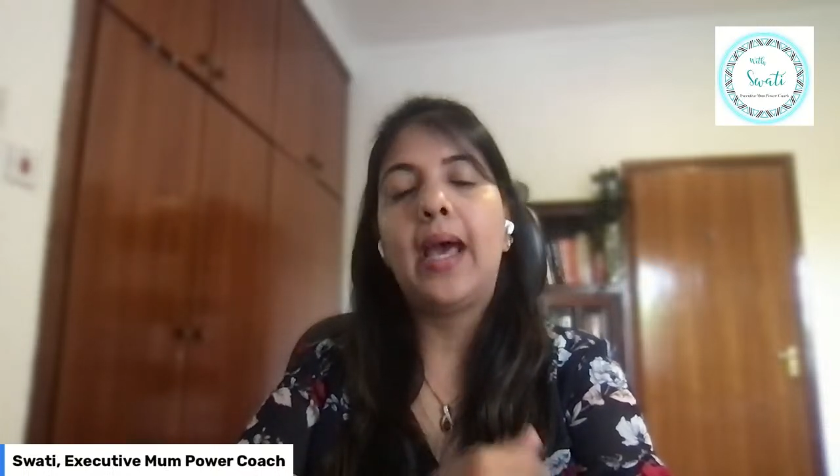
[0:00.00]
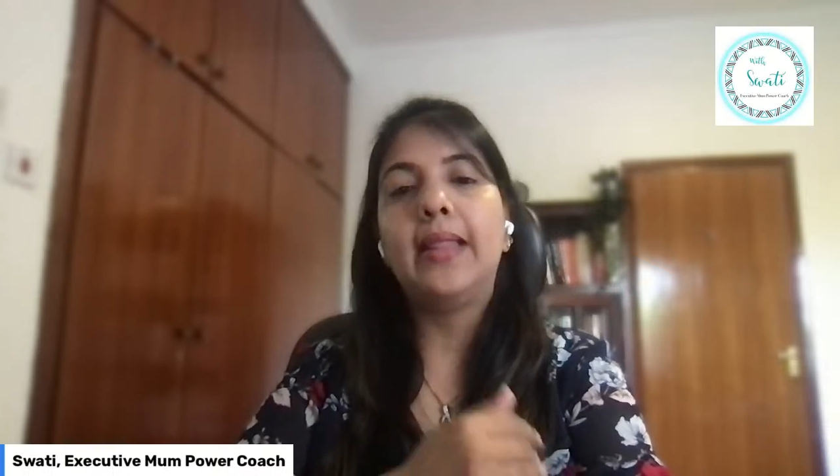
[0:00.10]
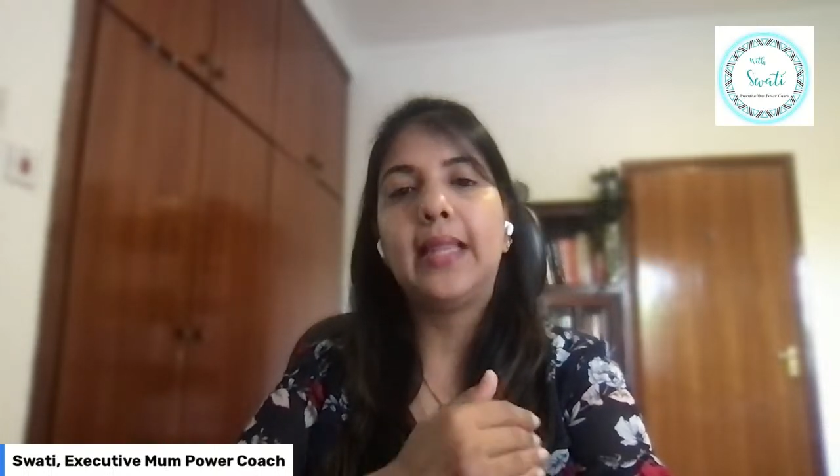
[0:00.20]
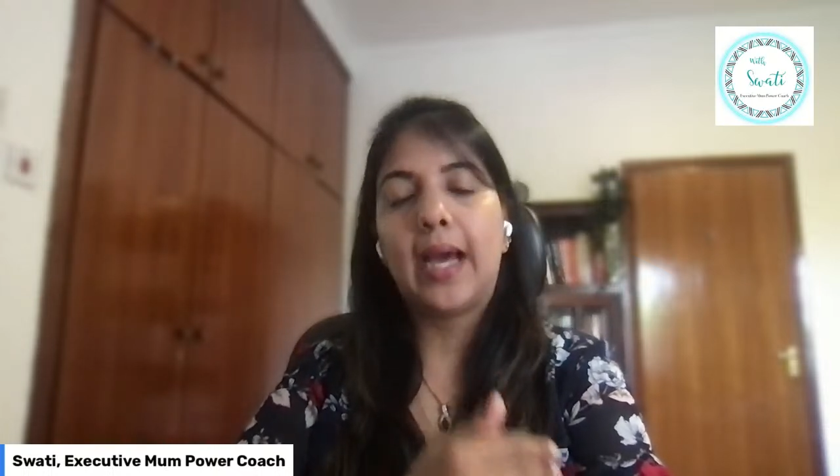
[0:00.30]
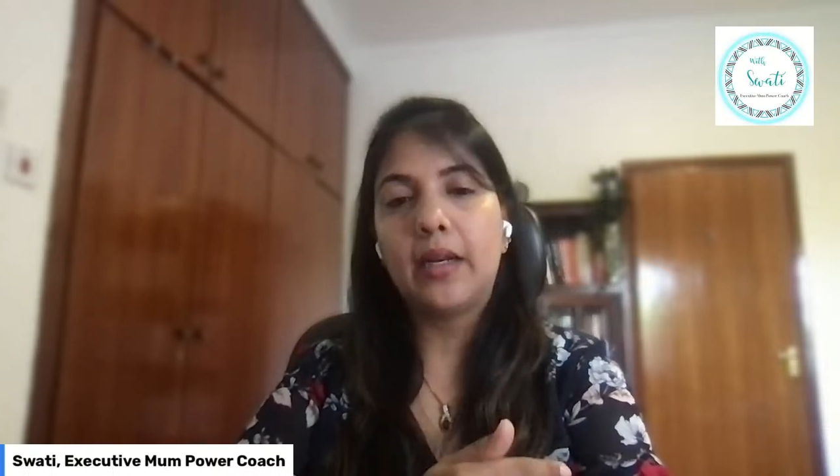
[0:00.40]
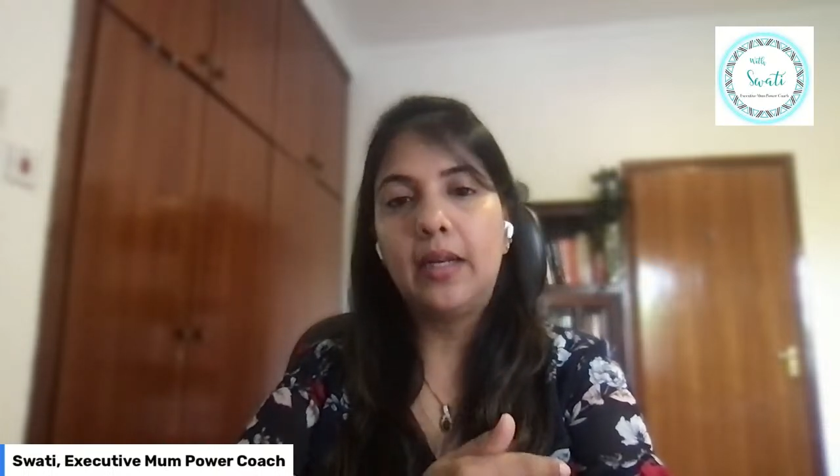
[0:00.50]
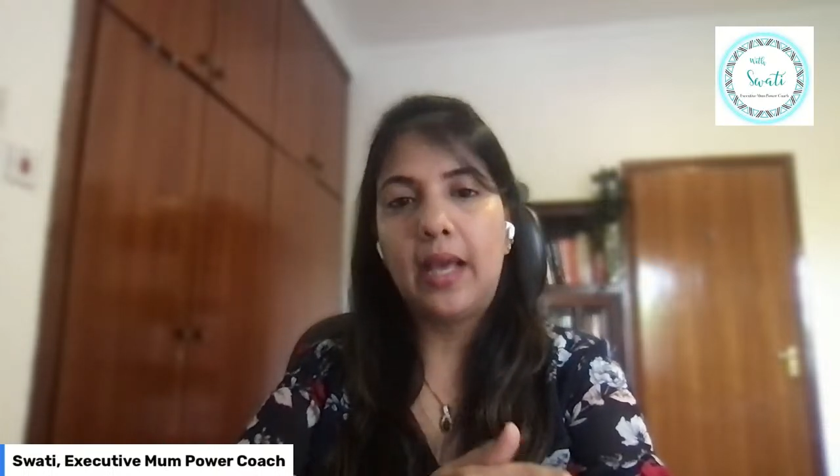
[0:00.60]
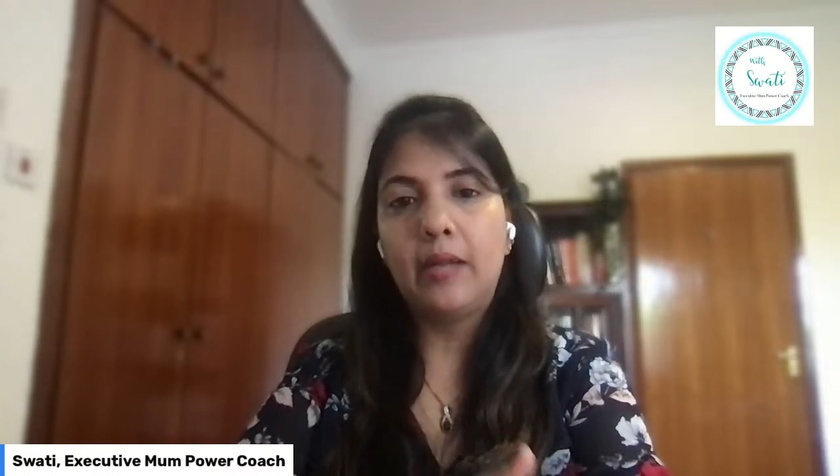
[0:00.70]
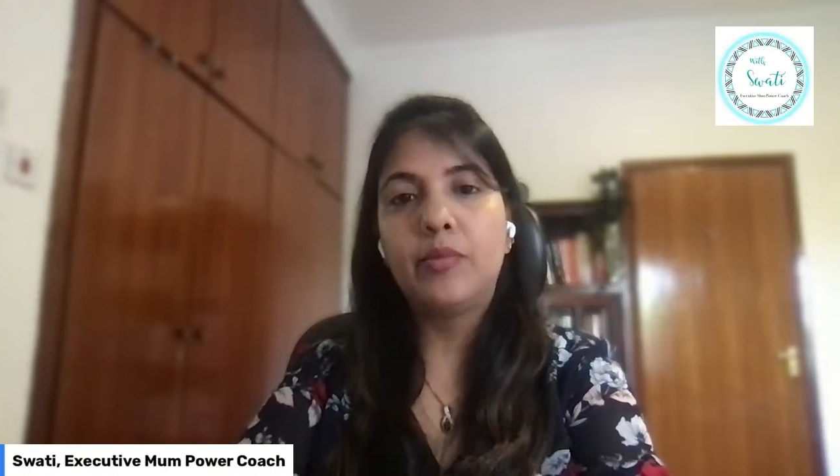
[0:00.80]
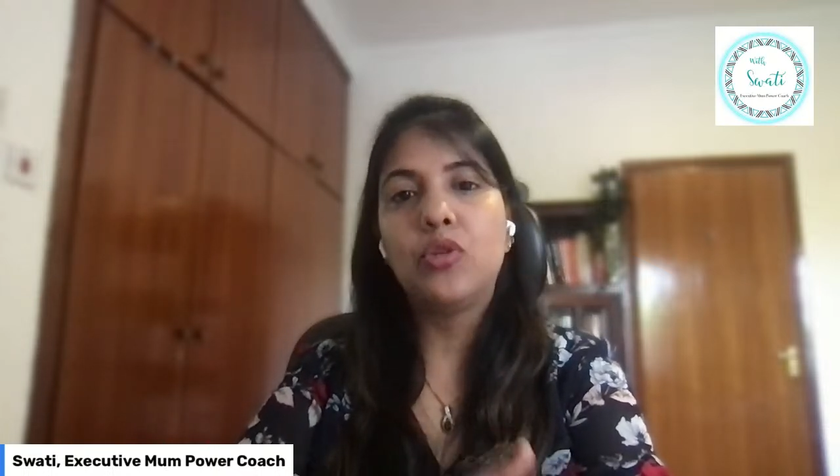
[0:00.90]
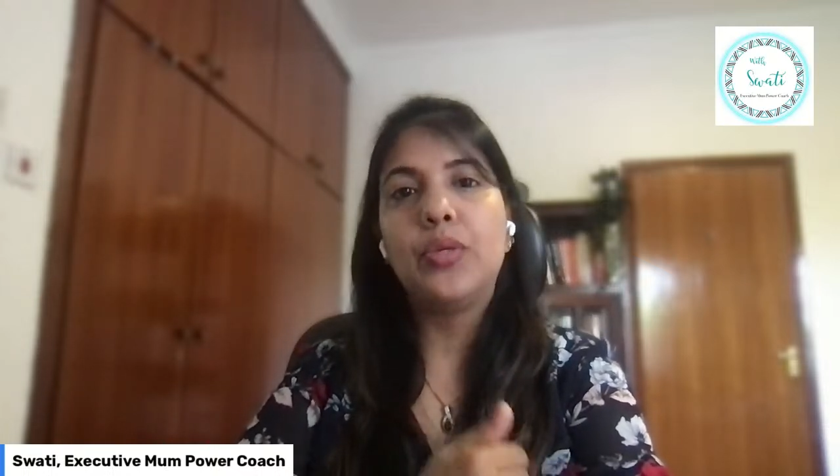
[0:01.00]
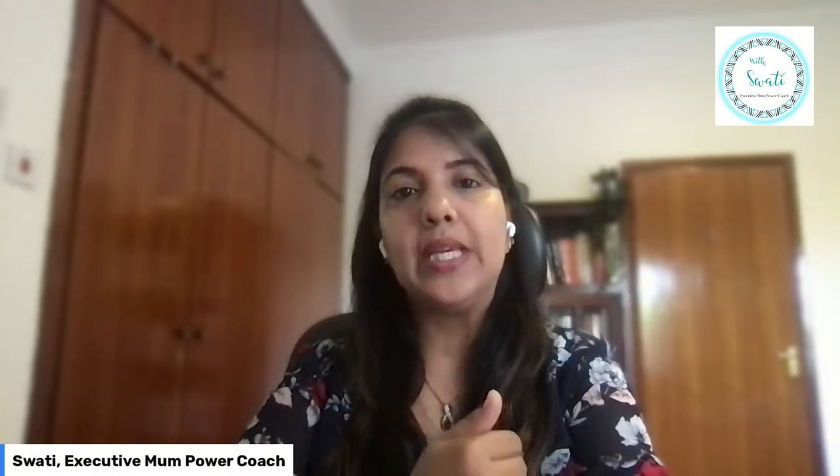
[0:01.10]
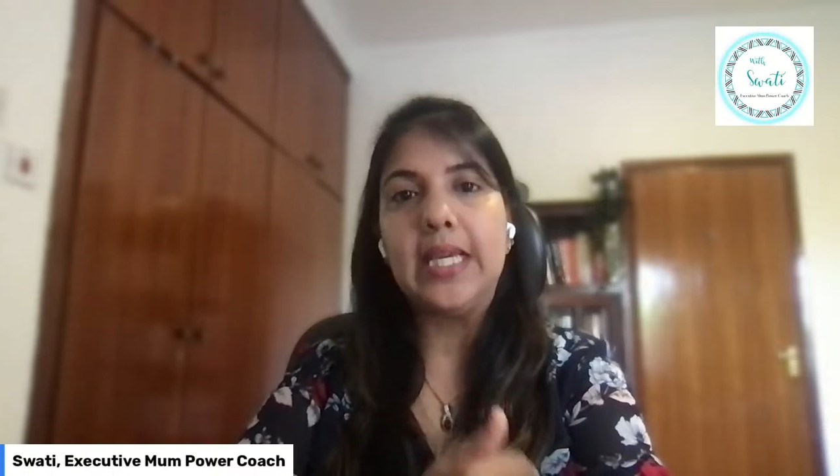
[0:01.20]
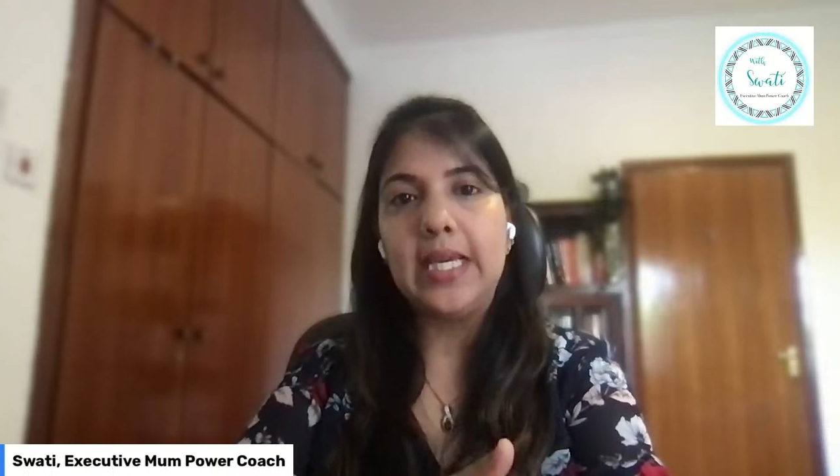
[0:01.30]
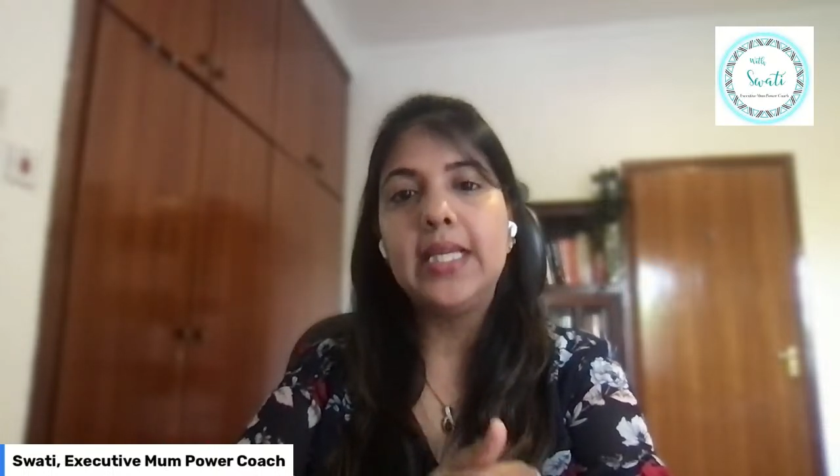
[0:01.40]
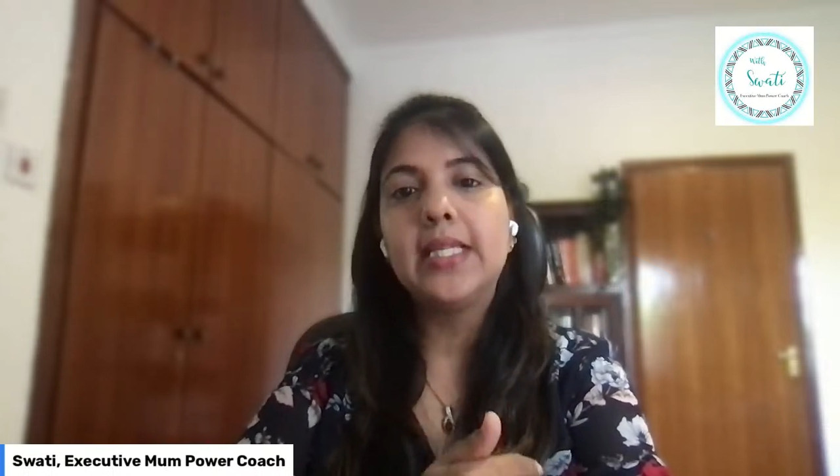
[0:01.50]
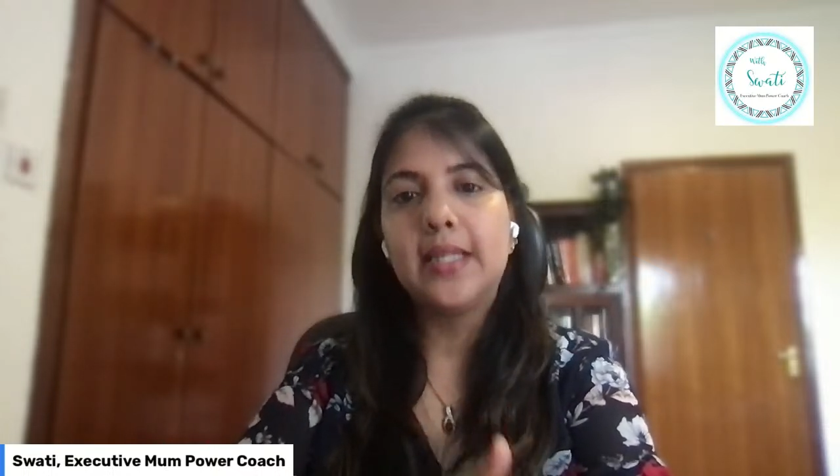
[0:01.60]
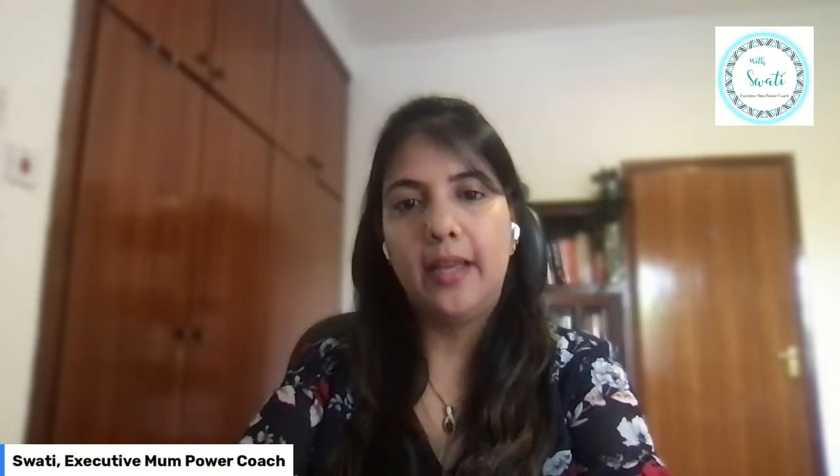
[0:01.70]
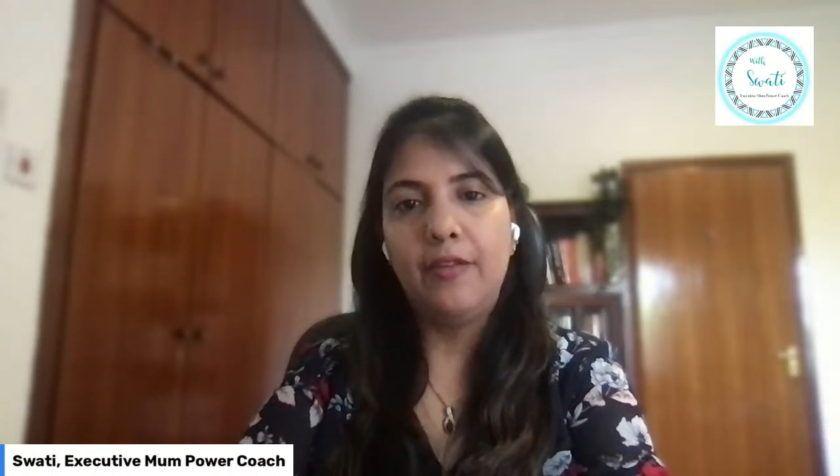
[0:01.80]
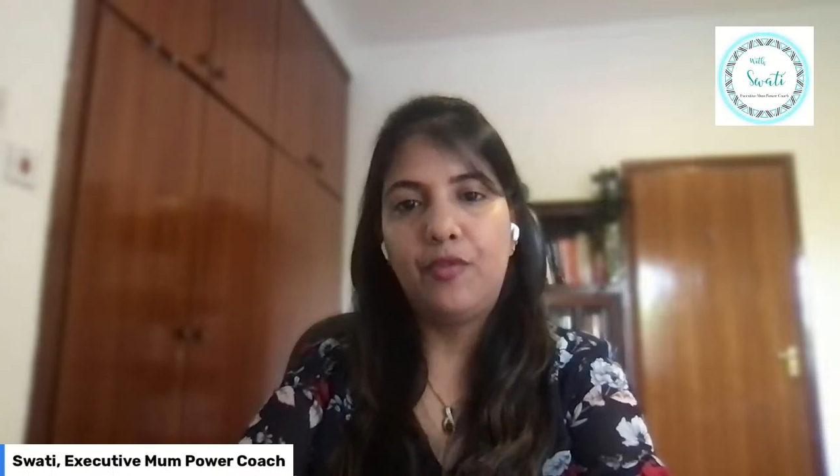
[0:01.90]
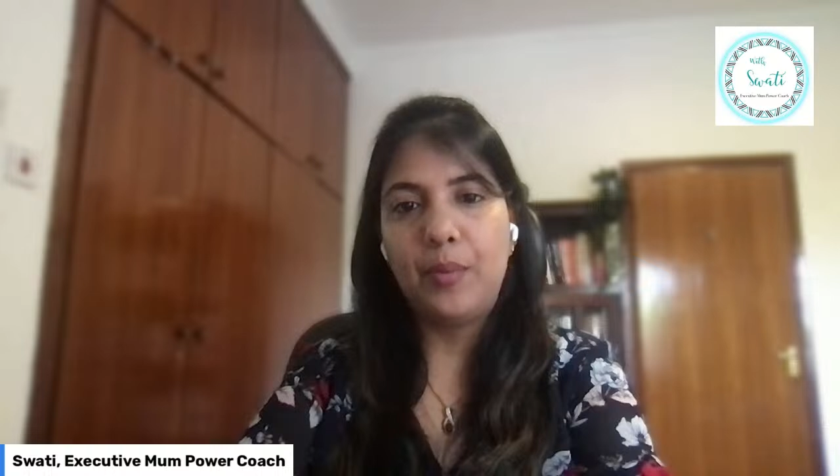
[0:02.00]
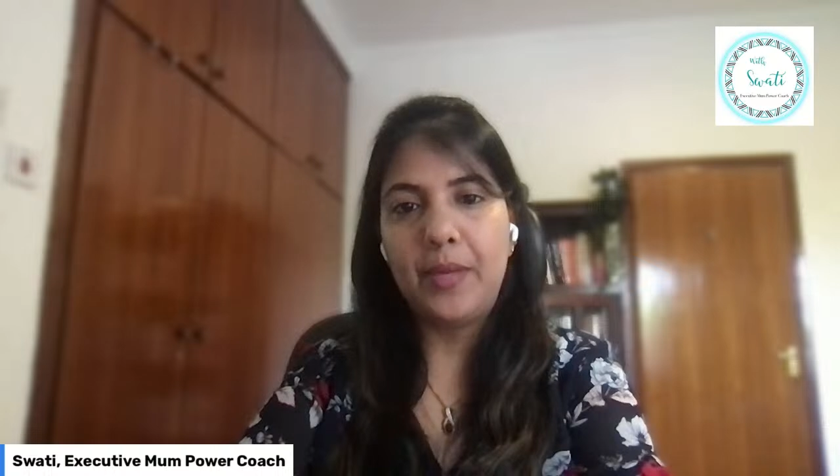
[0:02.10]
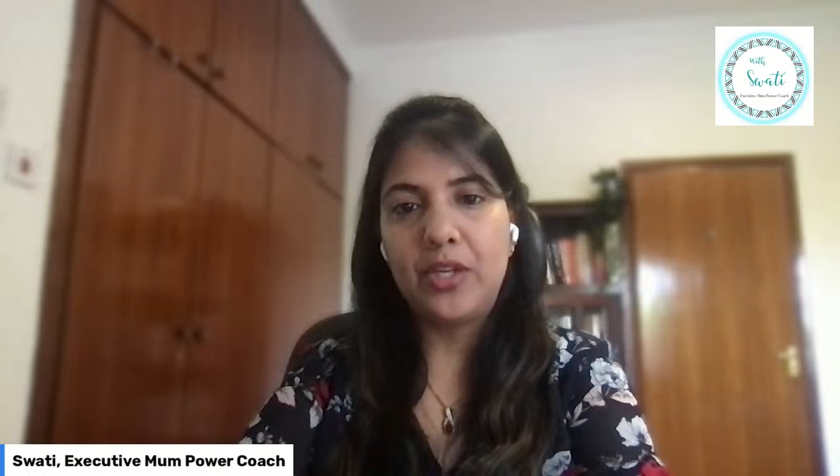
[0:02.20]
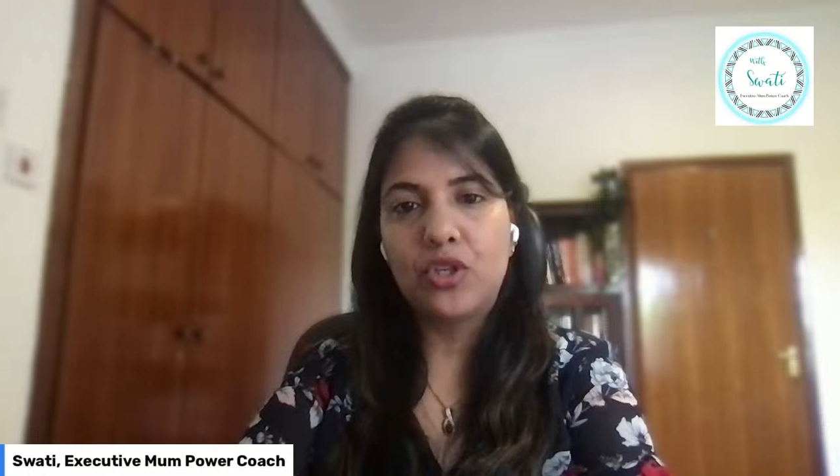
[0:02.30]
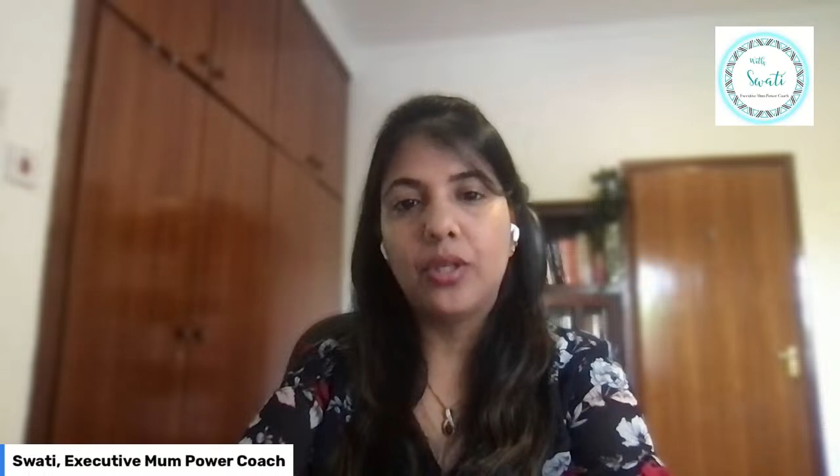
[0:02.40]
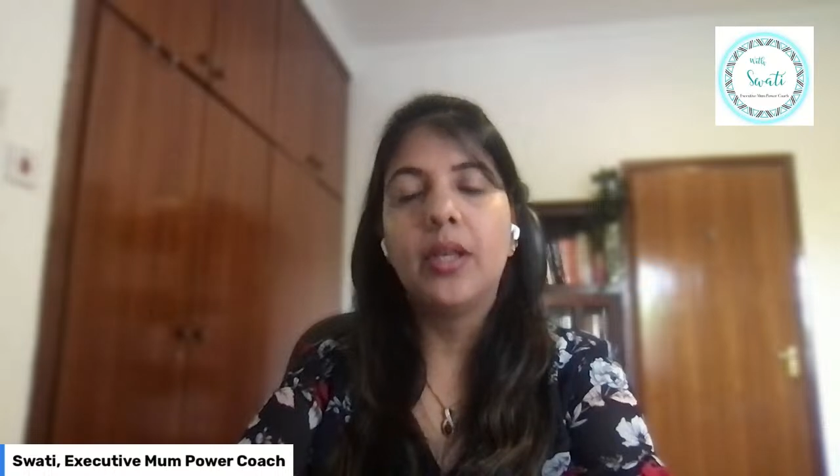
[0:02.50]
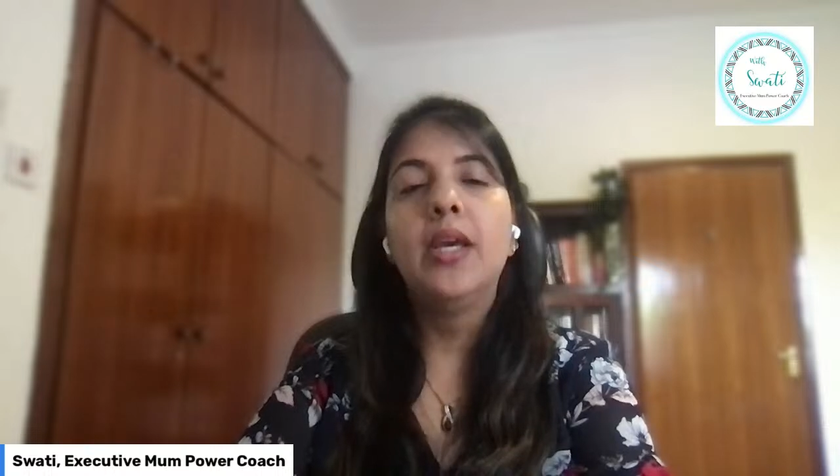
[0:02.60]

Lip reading: and that'll help to ease the inflammation.